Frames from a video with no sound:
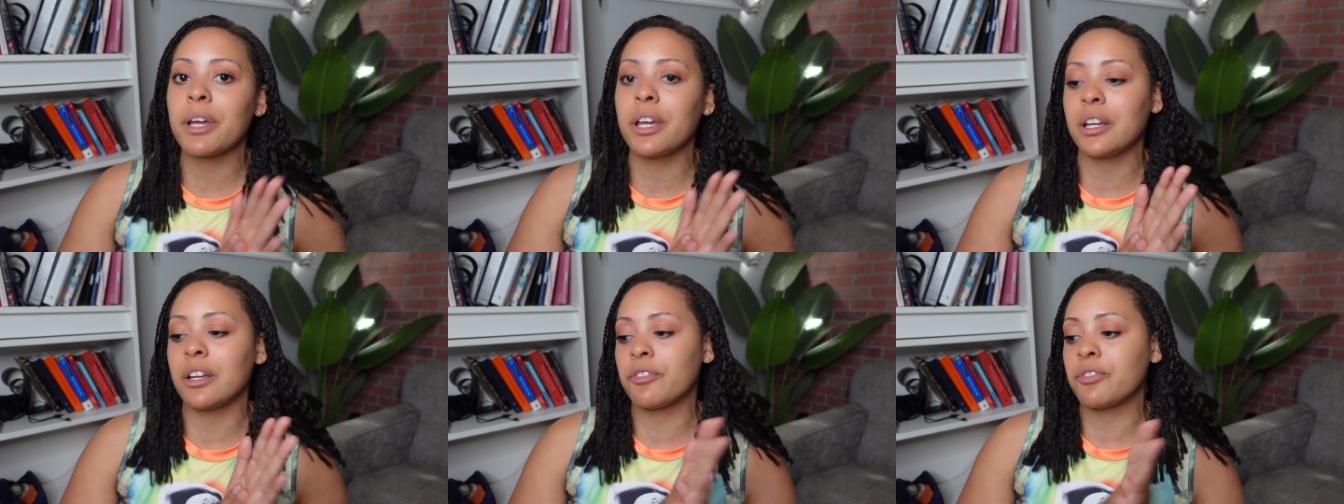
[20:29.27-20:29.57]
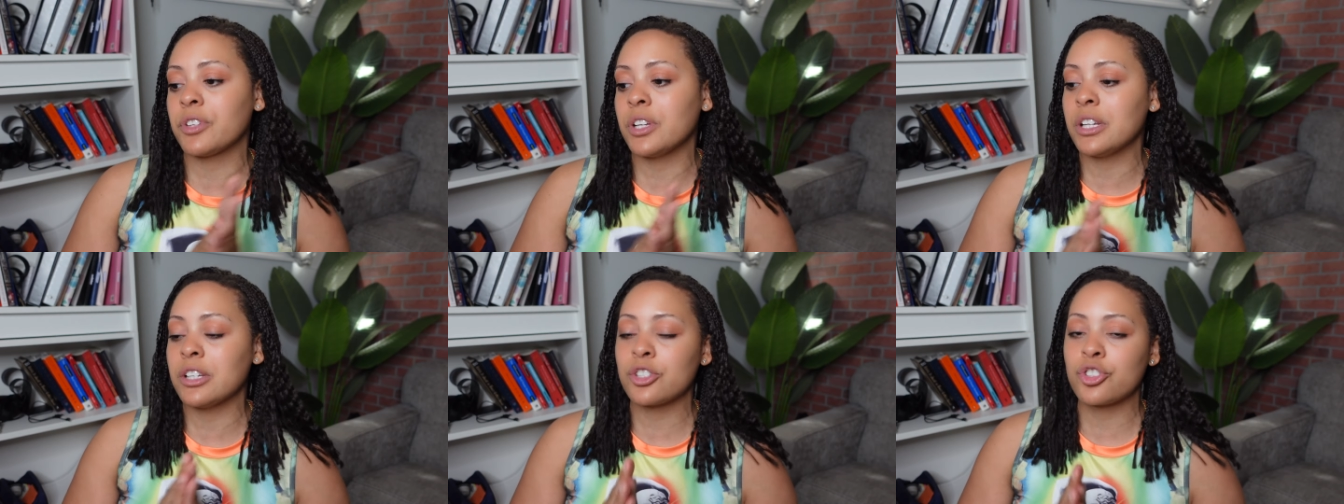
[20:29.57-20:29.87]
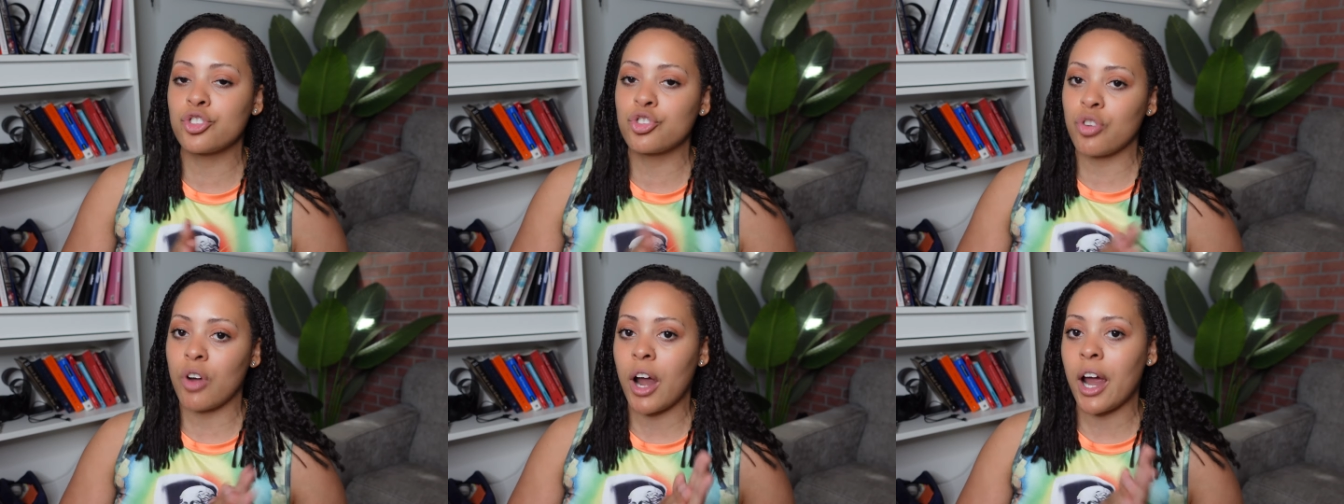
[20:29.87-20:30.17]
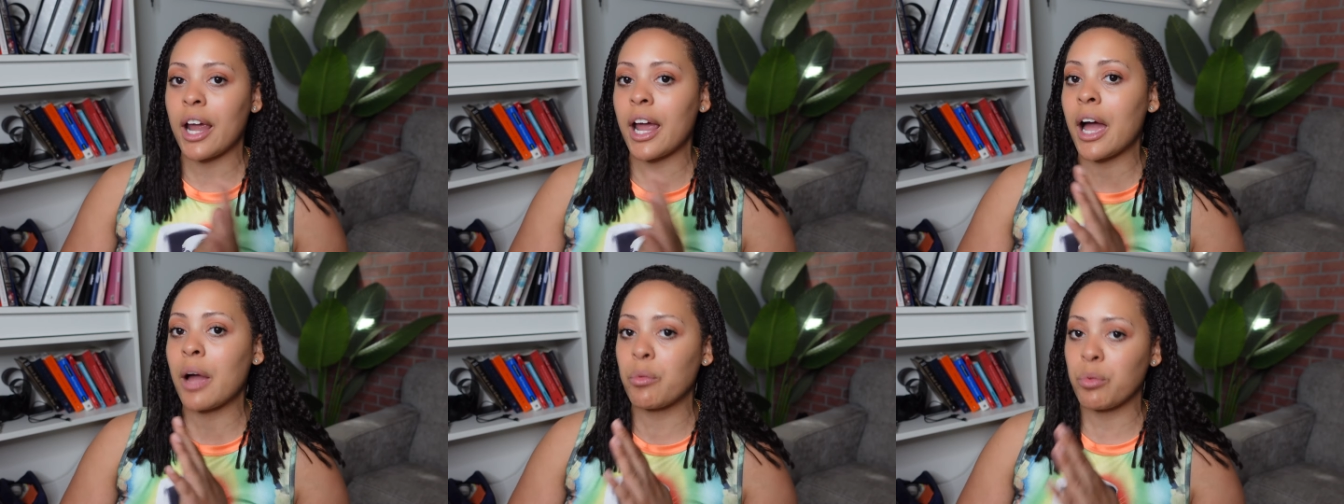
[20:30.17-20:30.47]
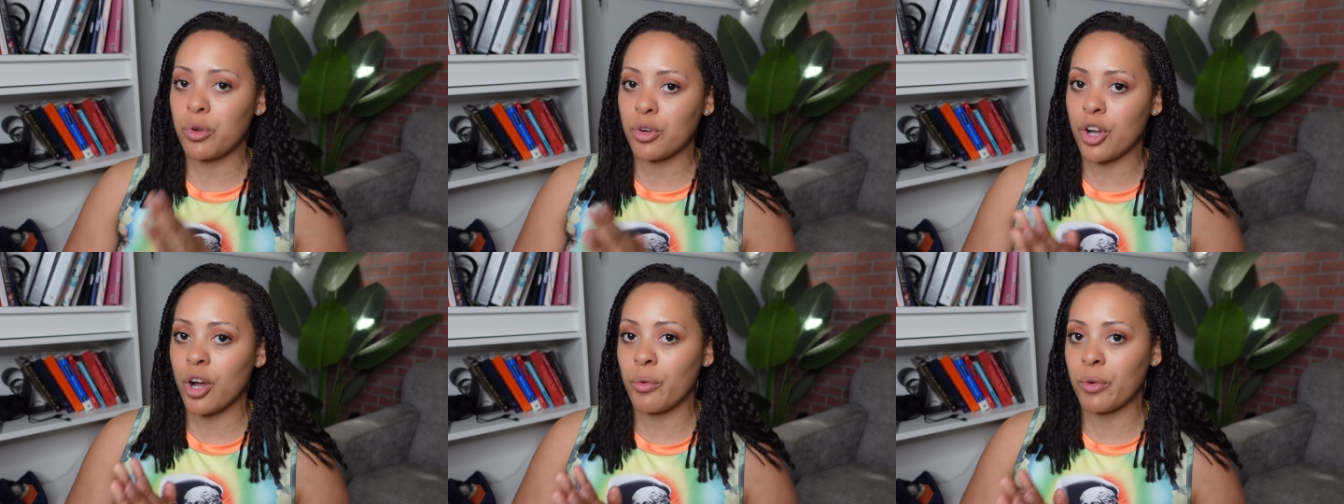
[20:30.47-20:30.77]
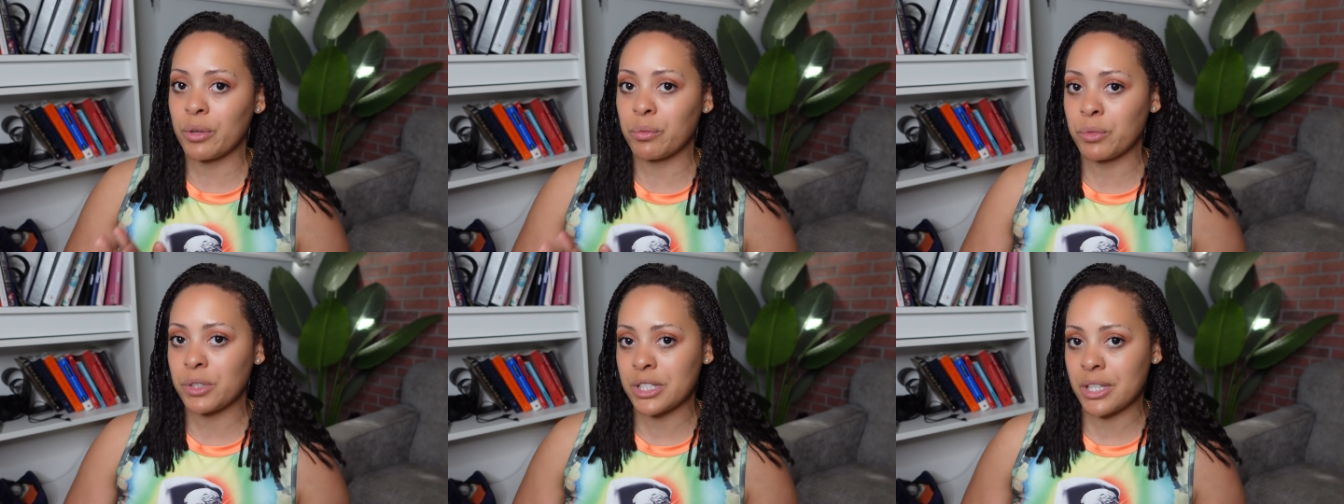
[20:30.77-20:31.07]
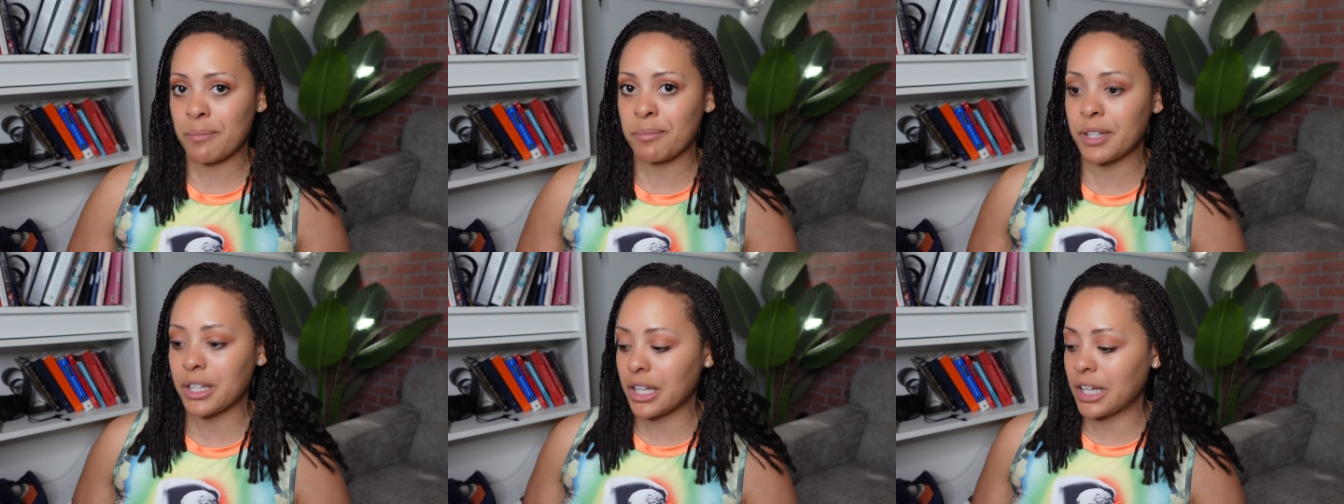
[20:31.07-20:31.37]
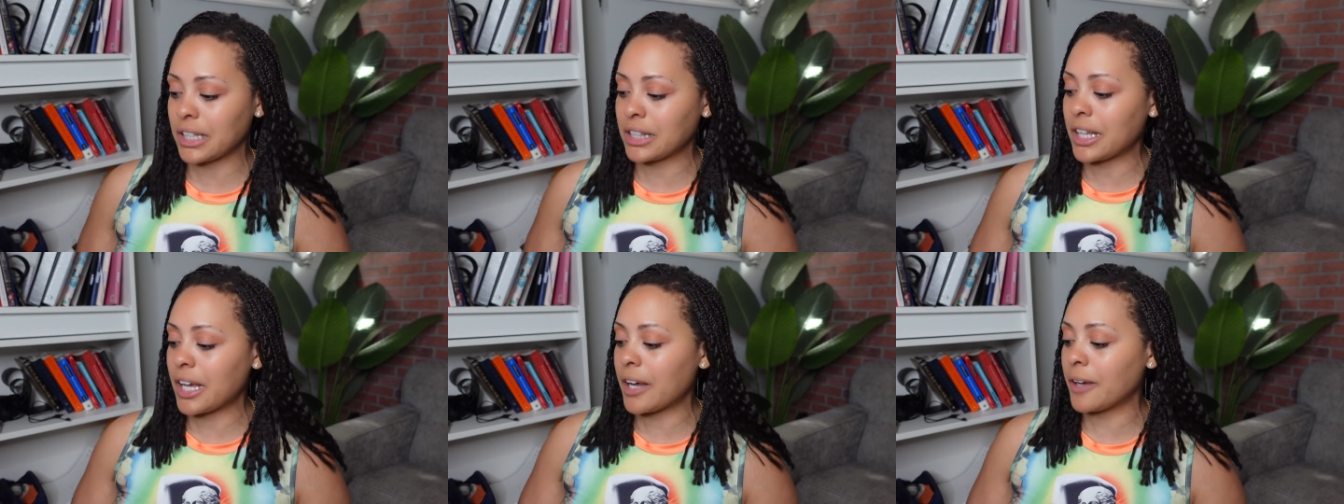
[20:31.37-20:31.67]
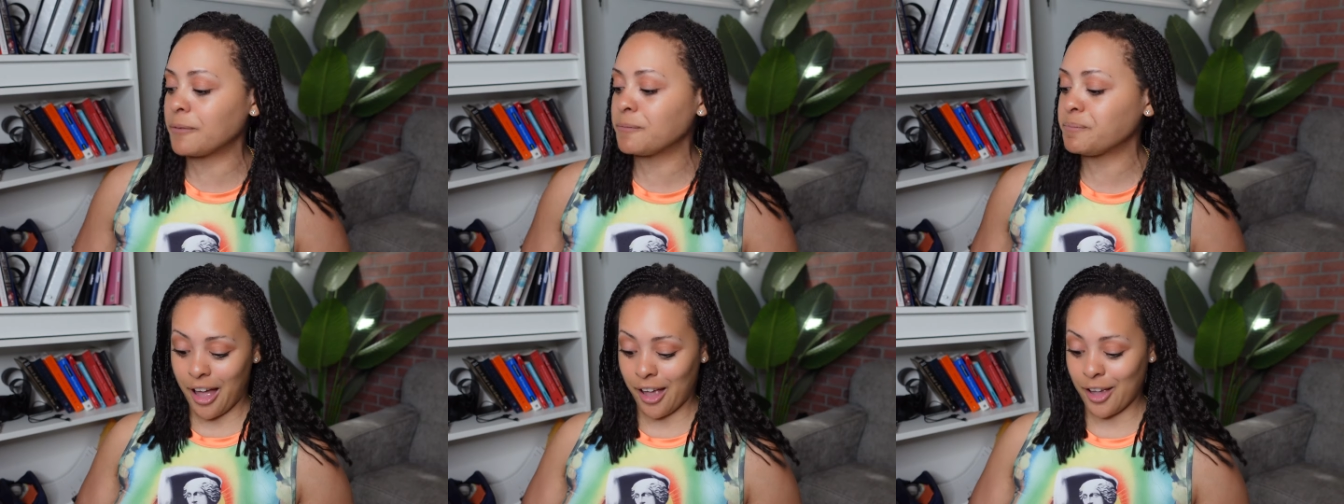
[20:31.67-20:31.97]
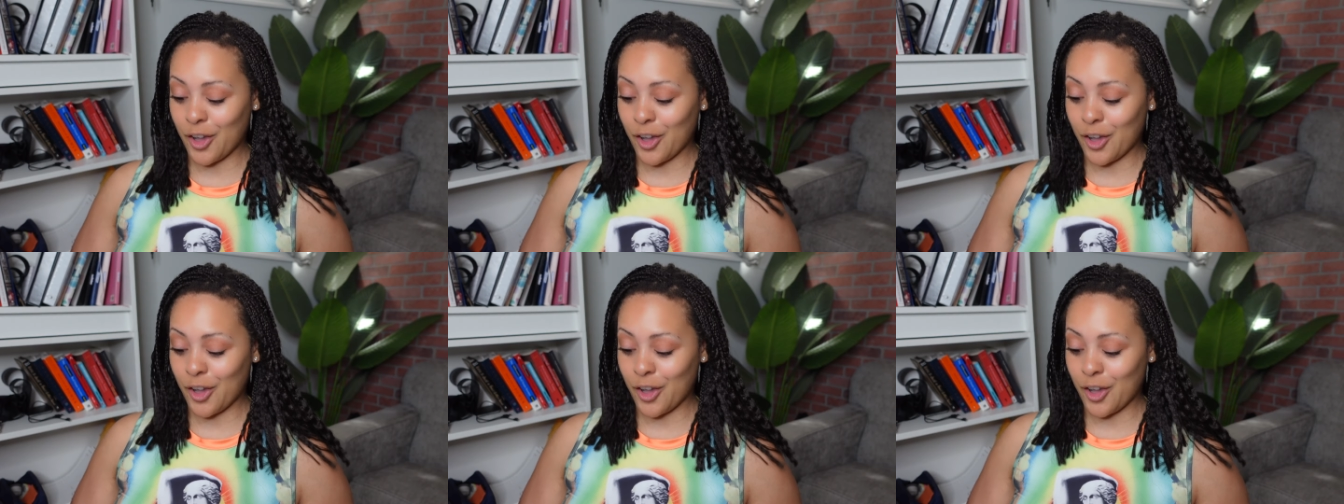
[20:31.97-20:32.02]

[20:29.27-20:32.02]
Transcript: And if it is dry, I will go in with something like that.